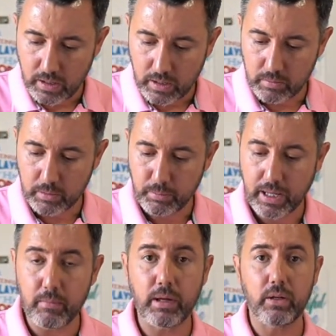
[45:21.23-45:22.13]
I'm going to pick
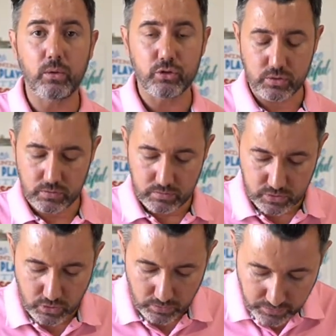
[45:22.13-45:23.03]
up my little
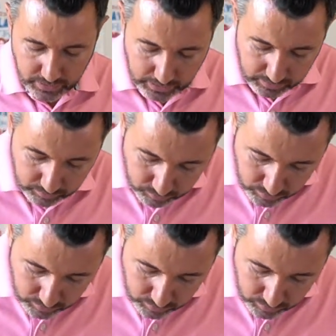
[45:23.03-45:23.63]
dot thingy.